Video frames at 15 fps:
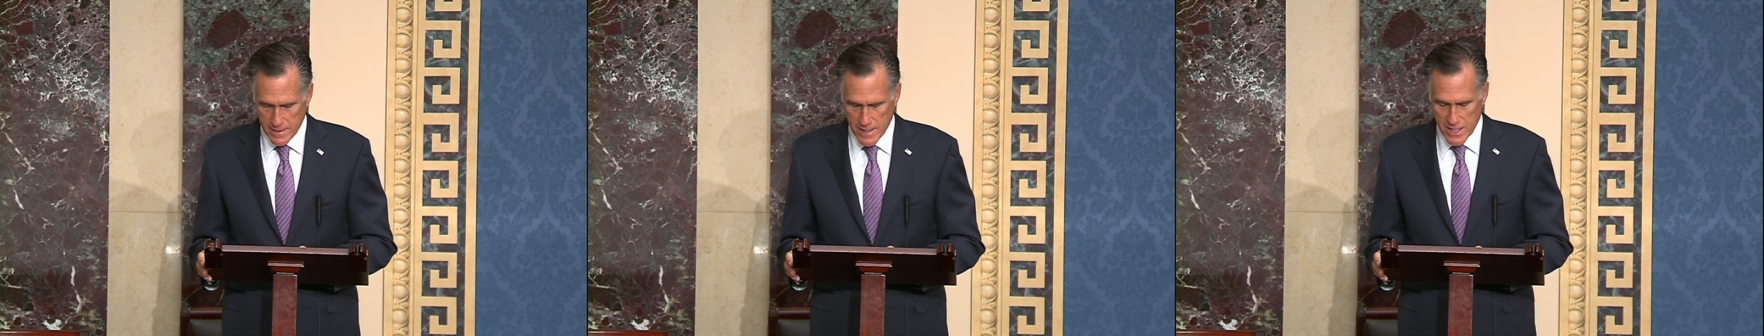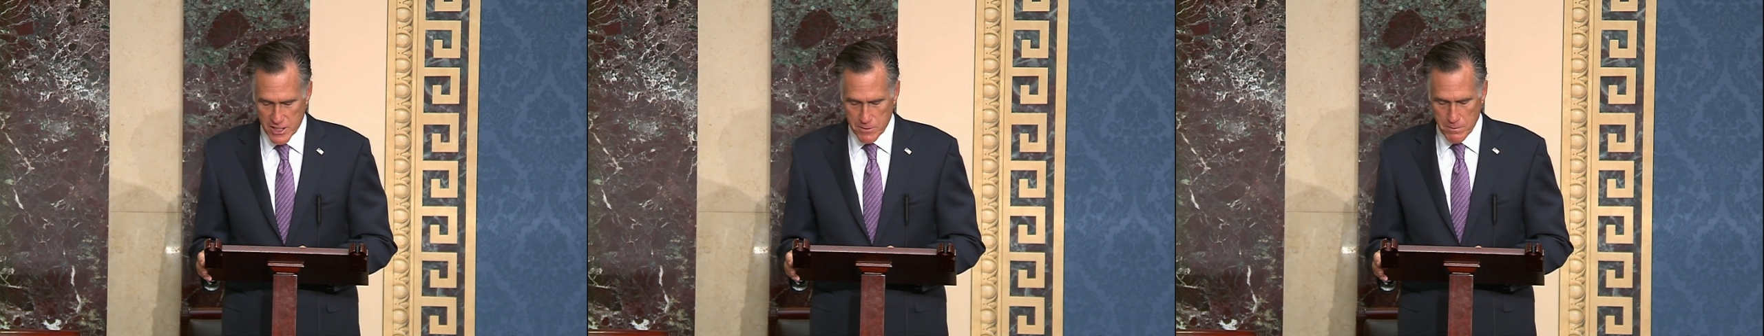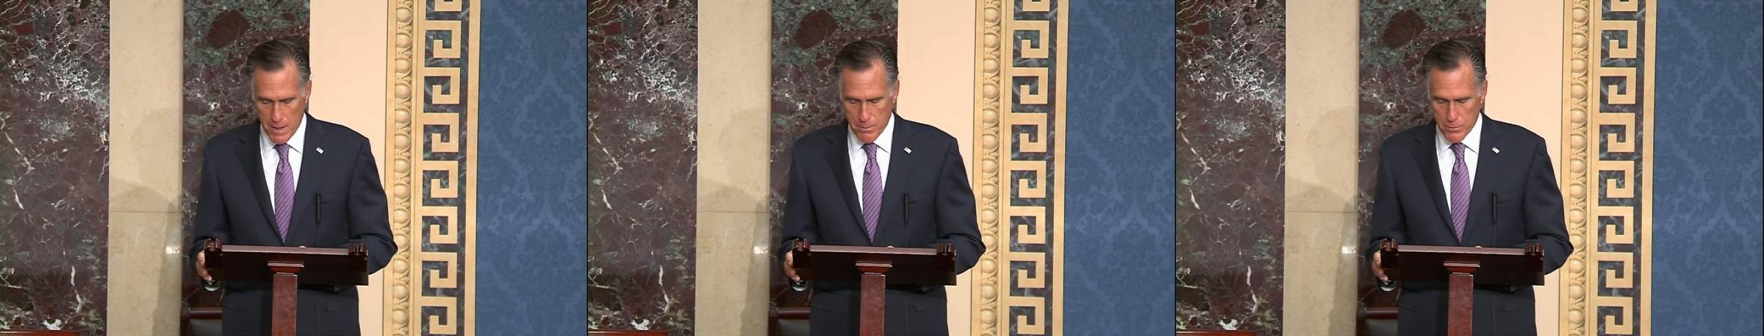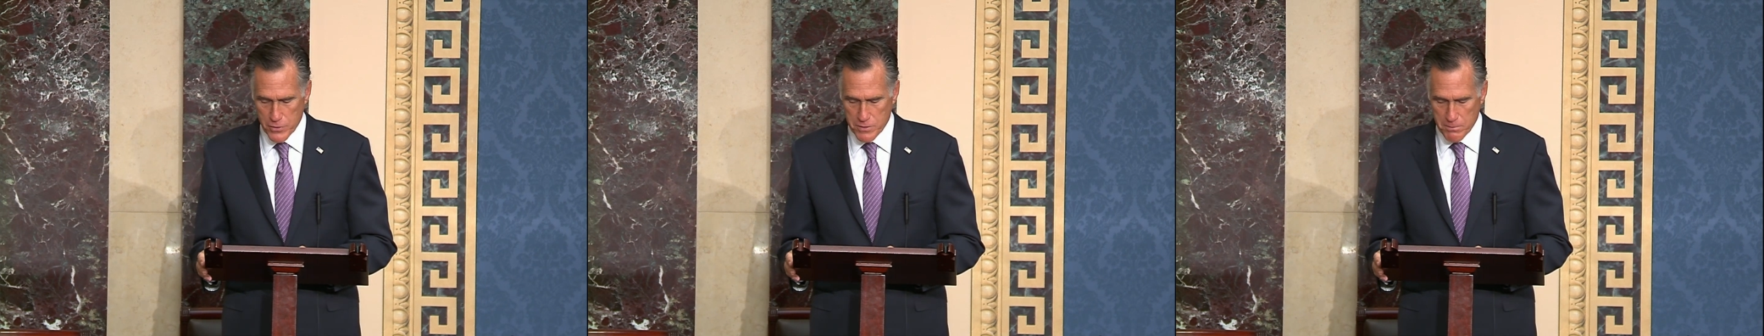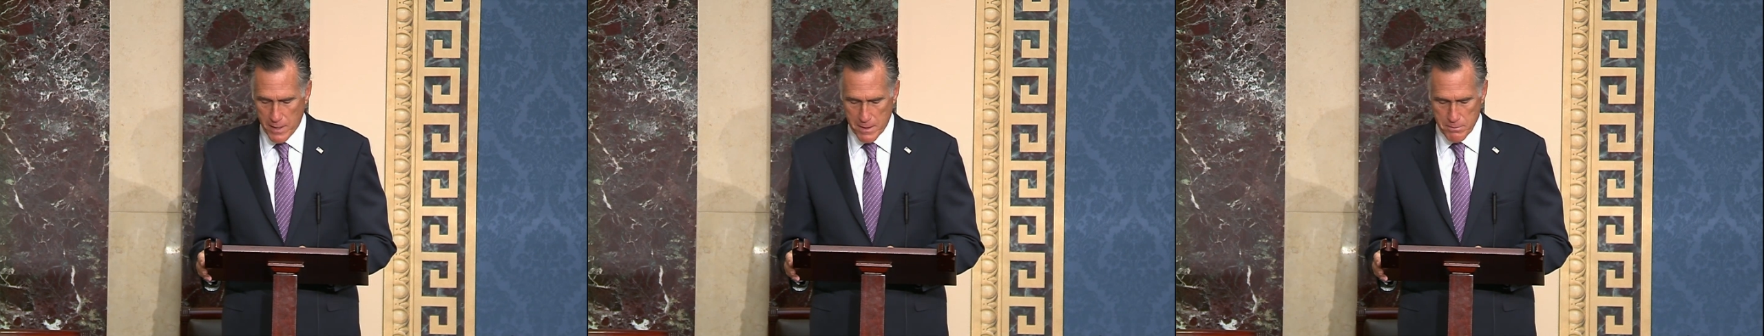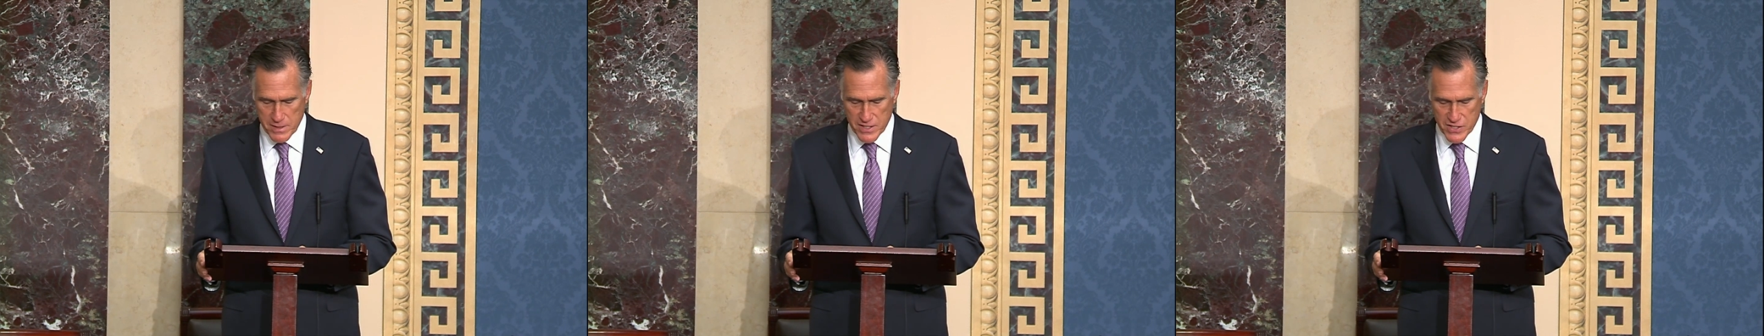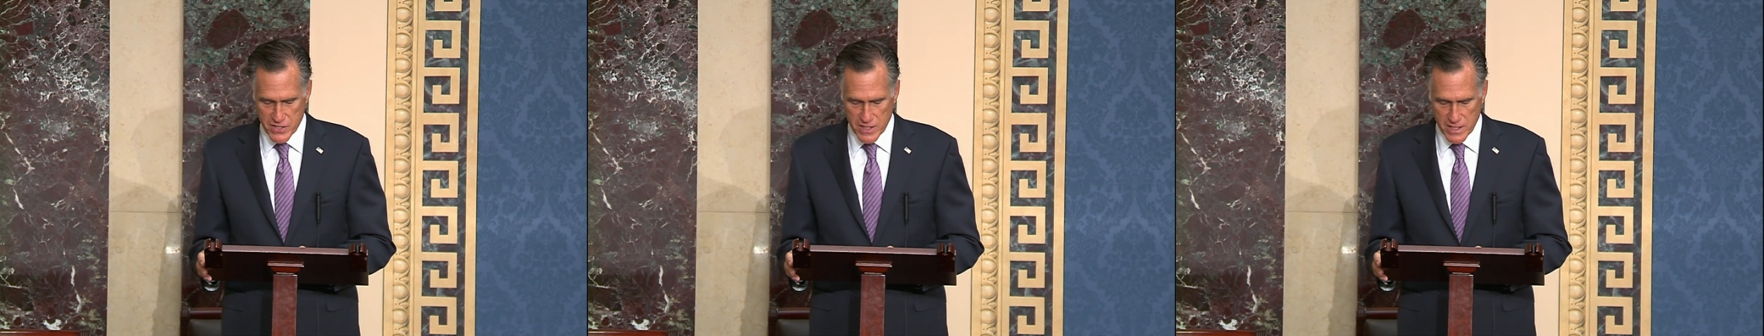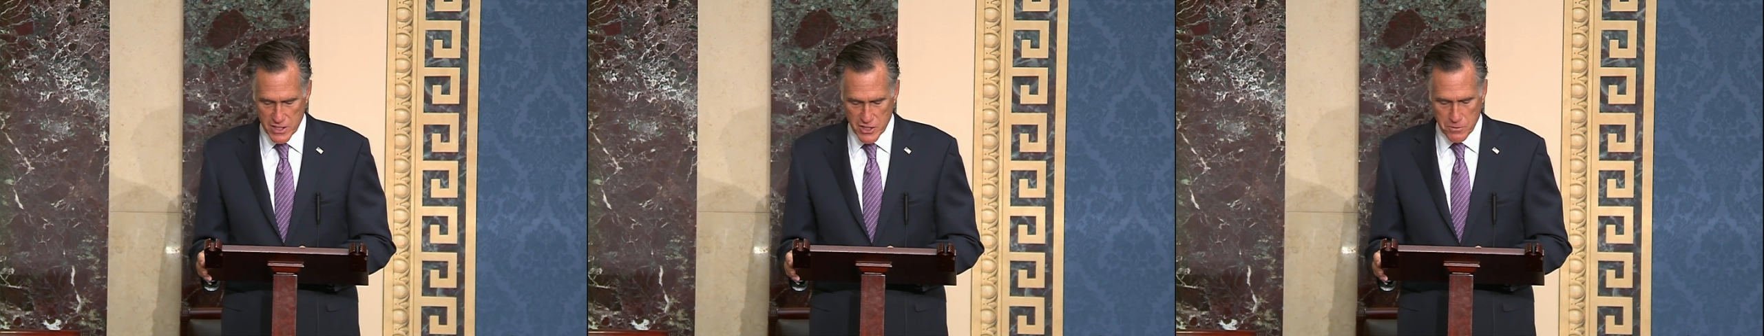Its members might be
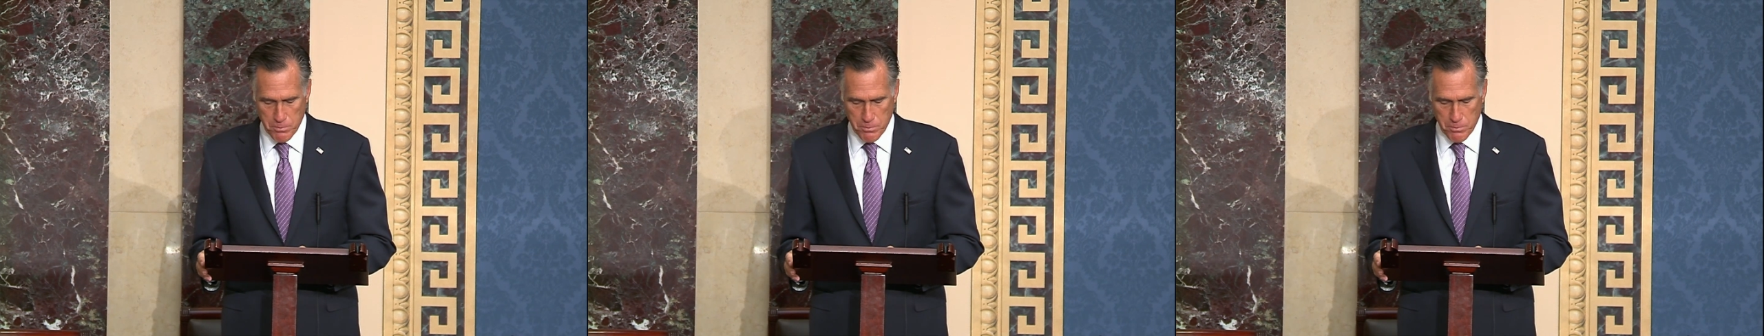seen as